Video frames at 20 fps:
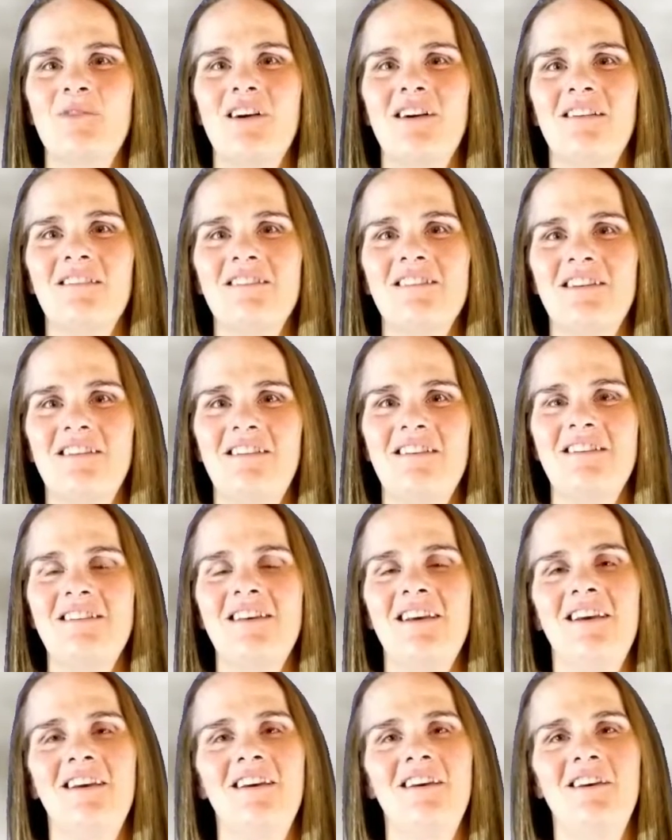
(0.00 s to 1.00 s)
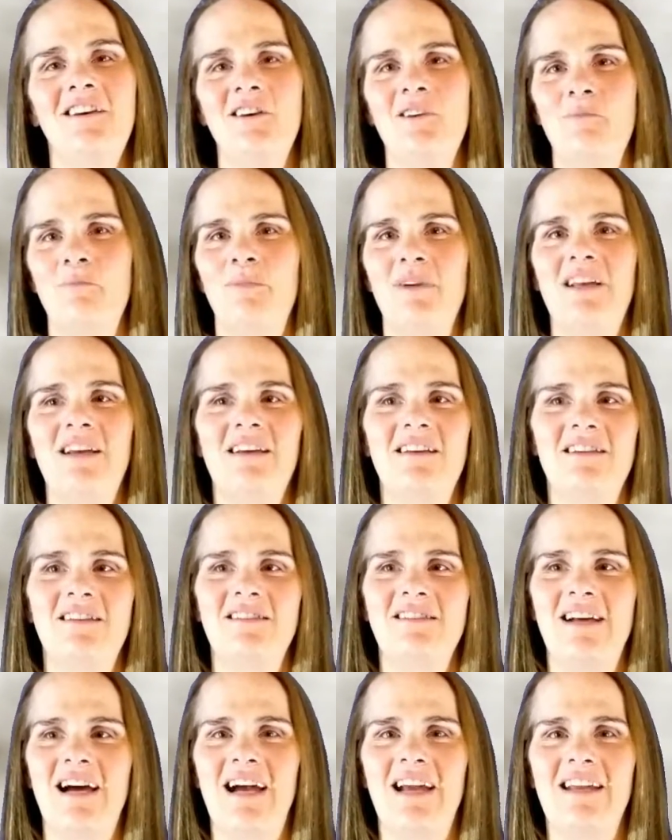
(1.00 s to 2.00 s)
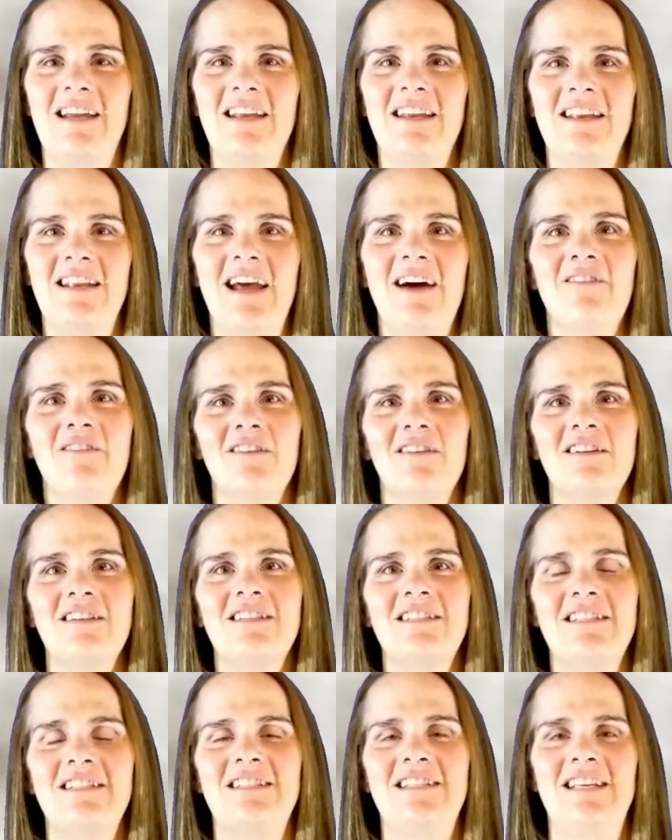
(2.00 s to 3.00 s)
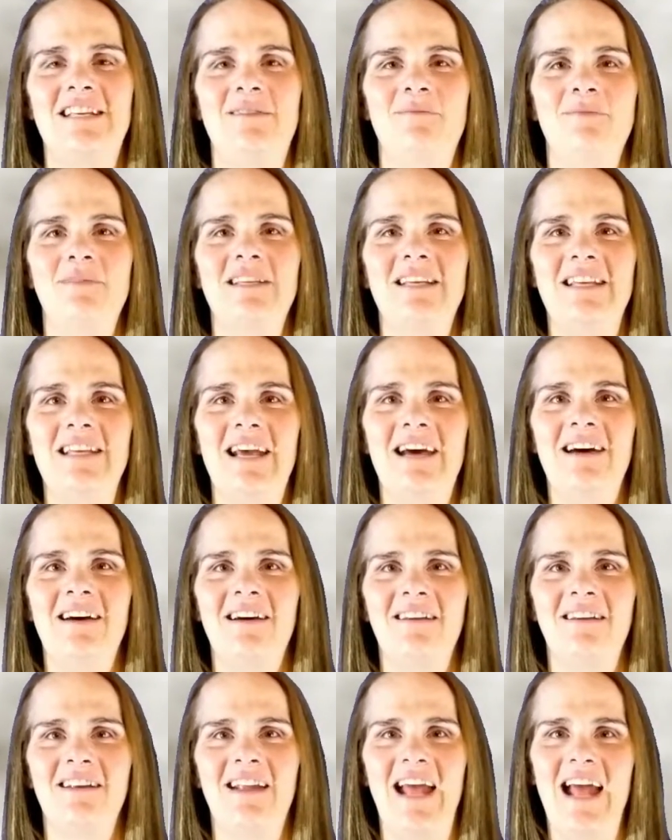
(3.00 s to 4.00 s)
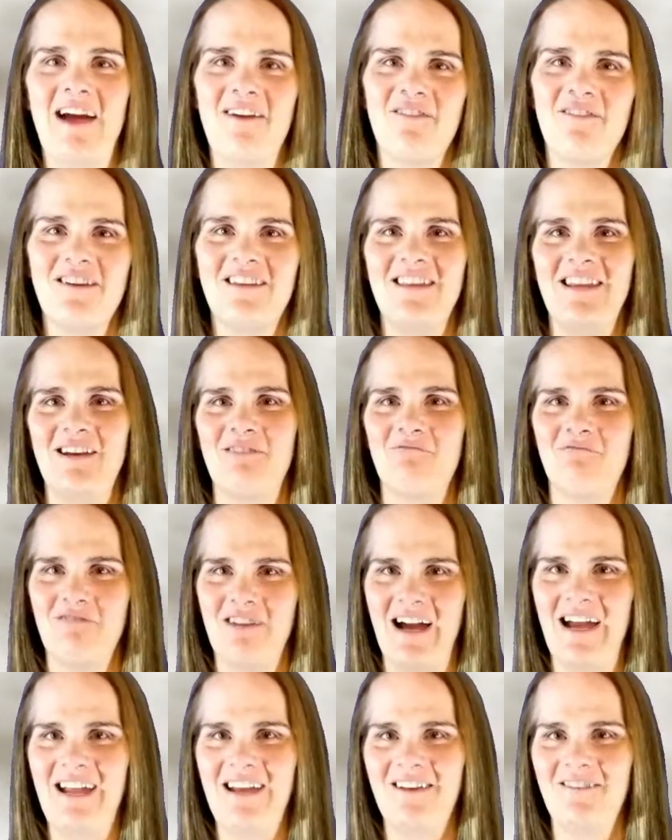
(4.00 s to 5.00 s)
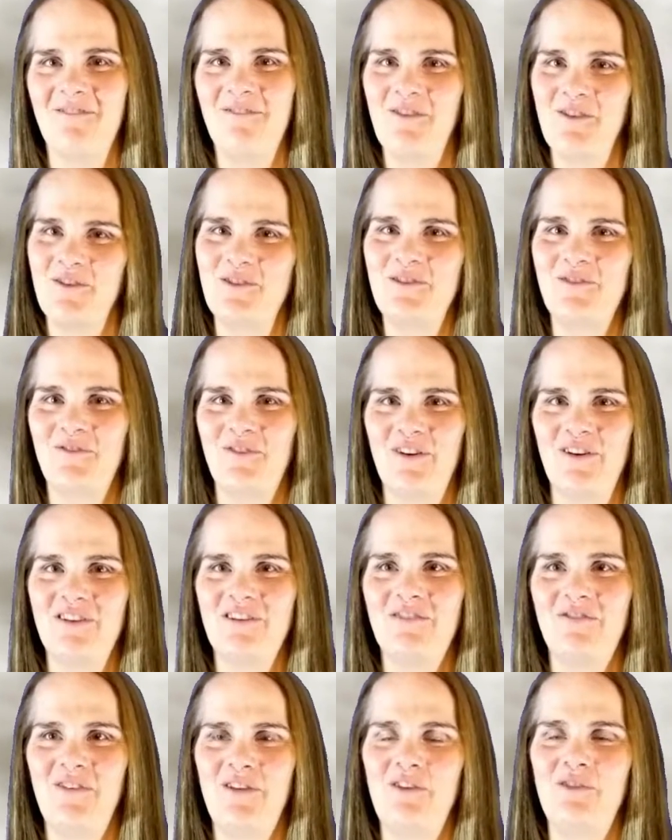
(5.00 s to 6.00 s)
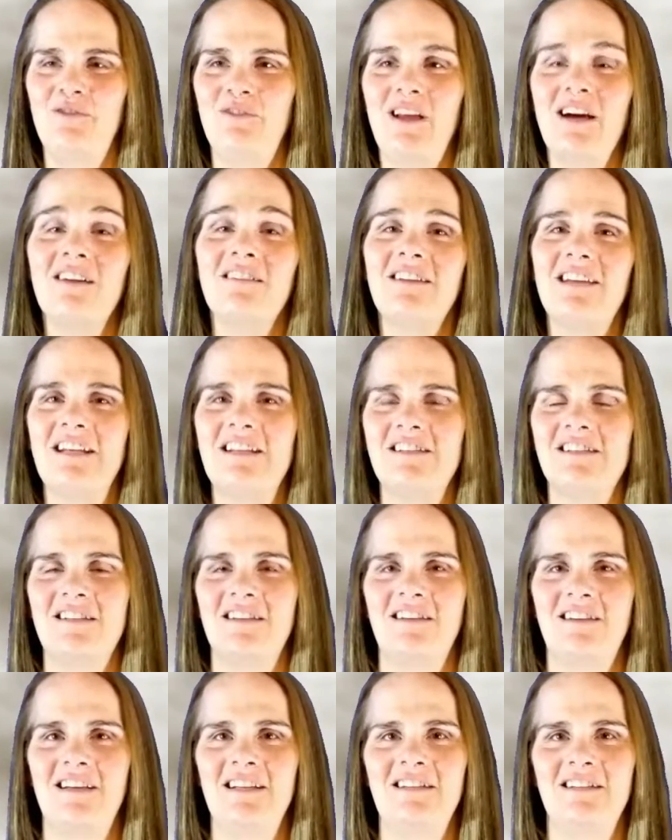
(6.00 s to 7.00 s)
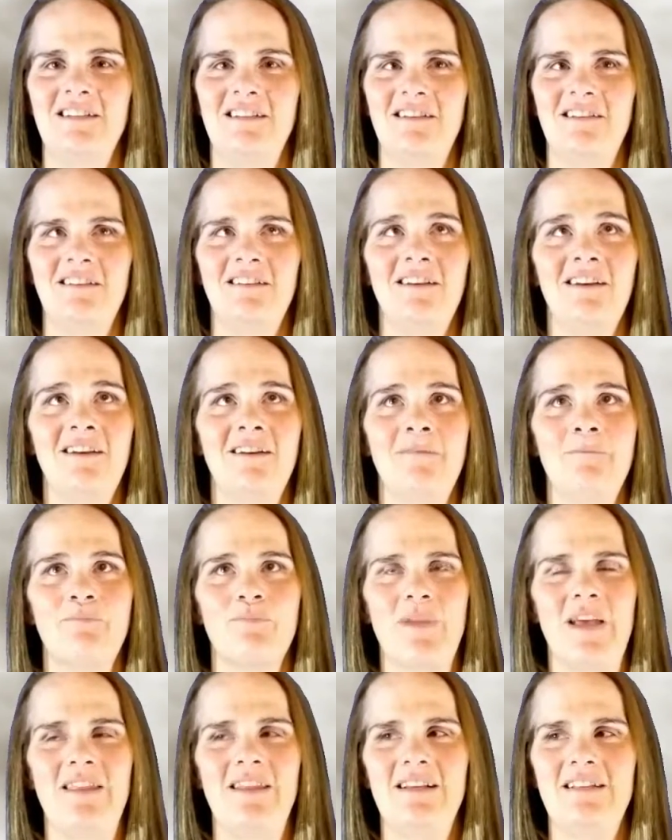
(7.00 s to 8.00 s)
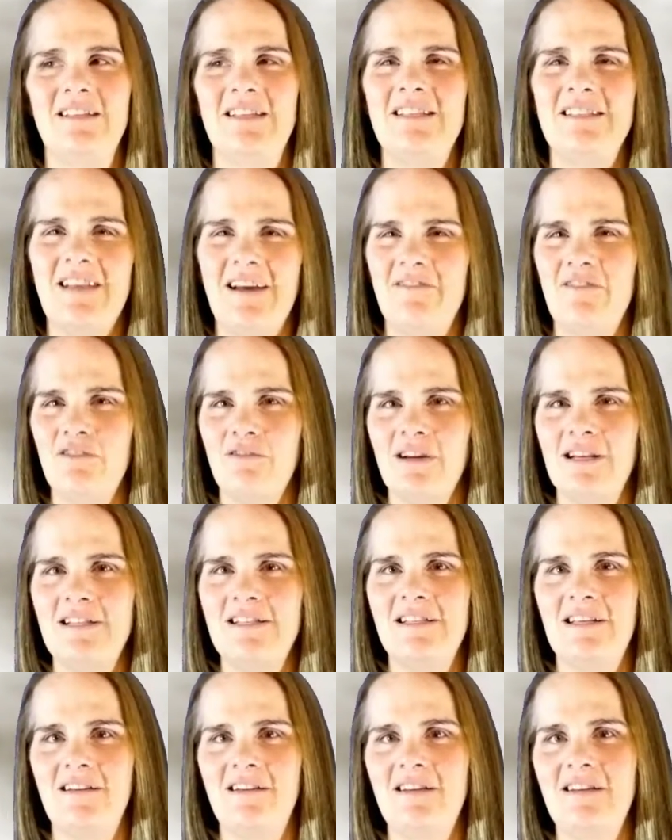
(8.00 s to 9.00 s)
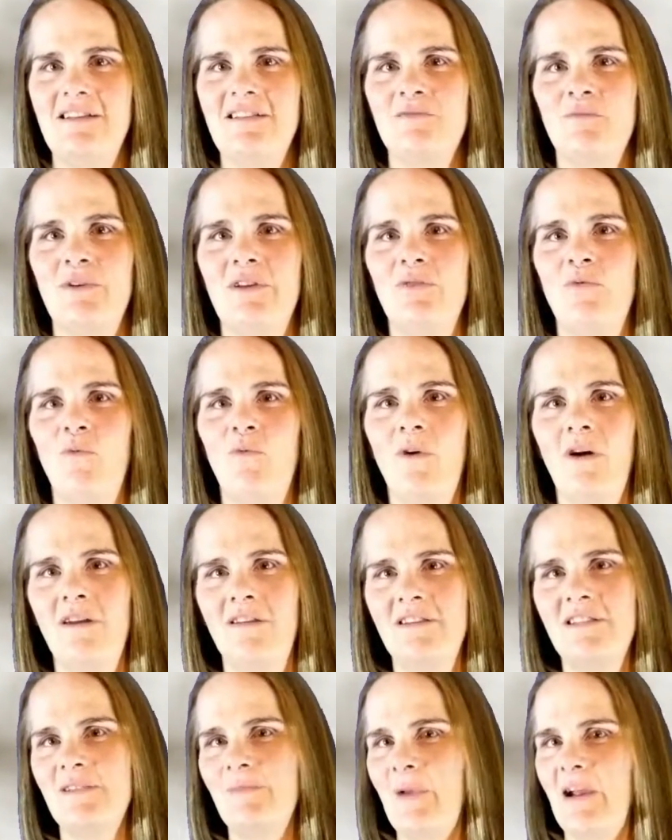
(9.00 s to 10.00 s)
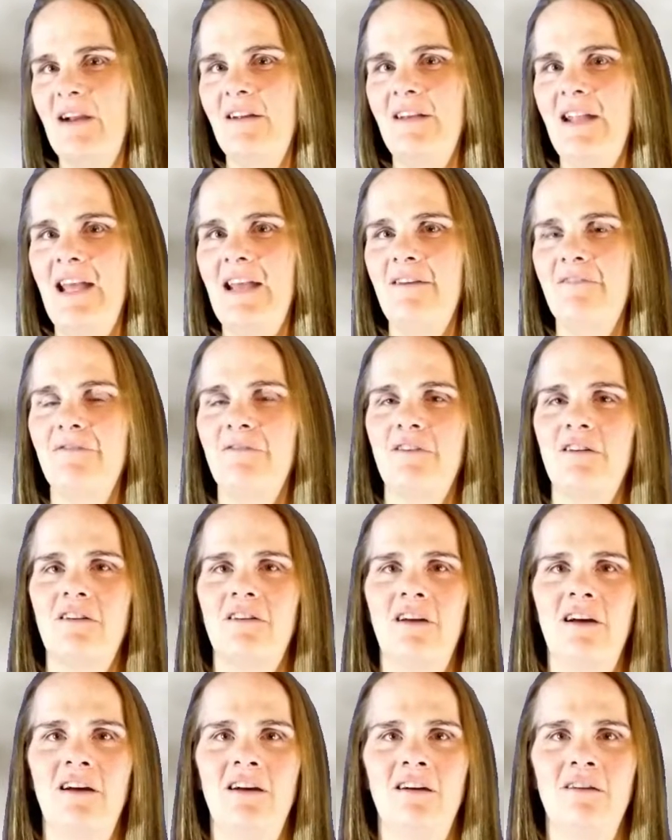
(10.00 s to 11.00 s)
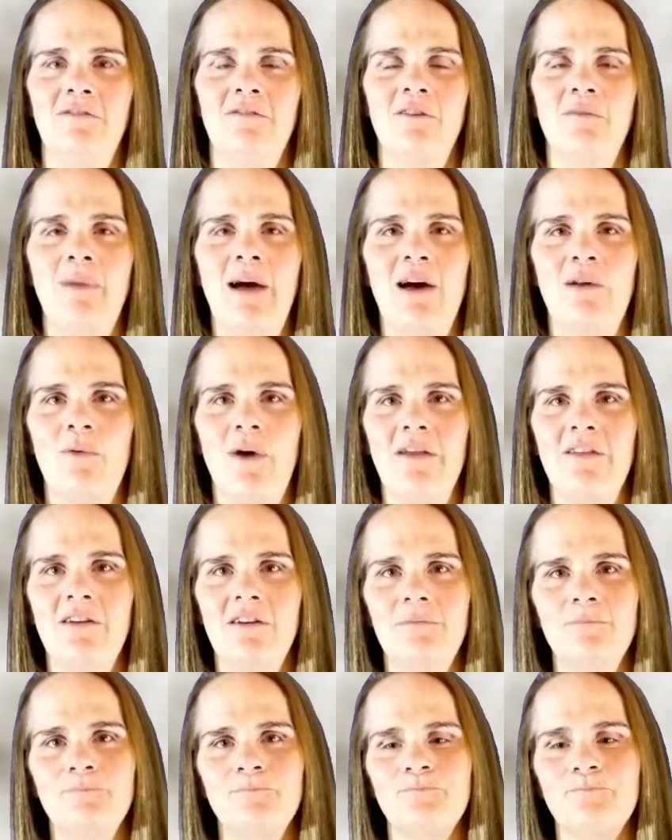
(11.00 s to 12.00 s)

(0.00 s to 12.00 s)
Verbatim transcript: trial series because I can never seem to get everything right for those first few. Luckily, it's a it's a I think it's a seven race series with one spare date for uh, for bad weather.